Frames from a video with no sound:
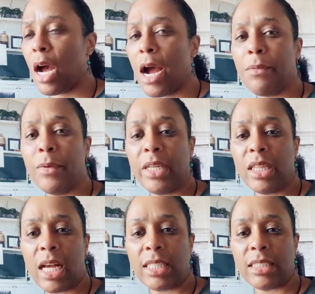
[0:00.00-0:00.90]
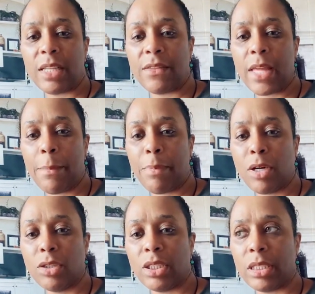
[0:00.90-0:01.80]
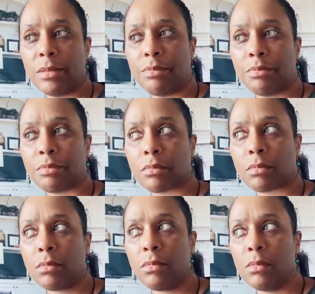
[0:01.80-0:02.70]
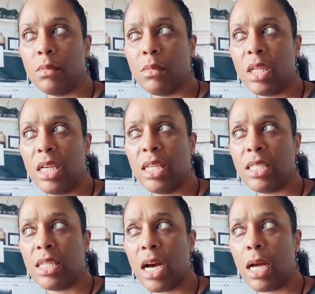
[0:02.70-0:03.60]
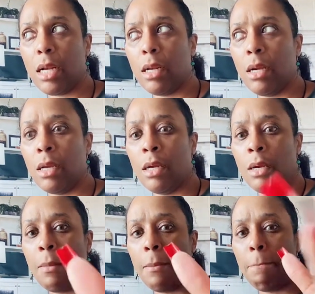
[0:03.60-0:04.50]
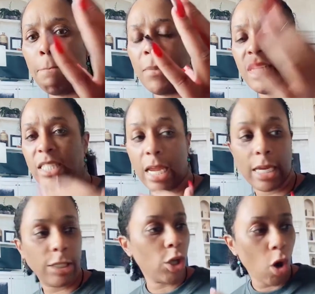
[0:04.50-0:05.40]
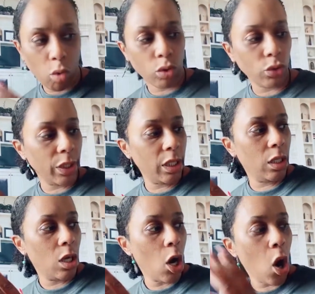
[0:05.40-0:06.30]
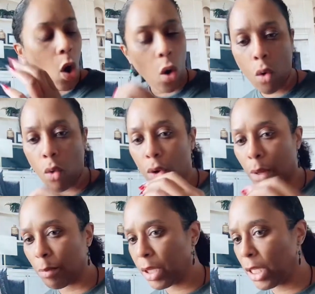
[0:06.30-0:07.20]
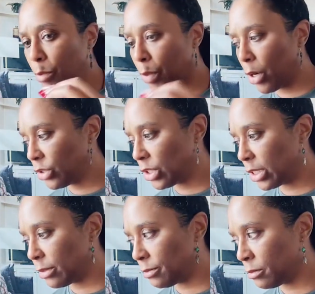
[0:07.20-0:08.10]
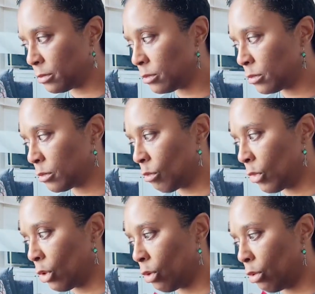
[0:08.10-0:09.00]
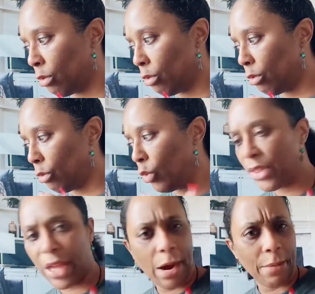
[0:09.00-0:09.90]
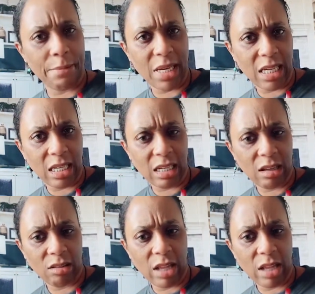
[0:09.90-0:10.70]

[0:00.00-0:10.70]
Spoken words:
I realize that that person is not... is a totally whole, complete person without me.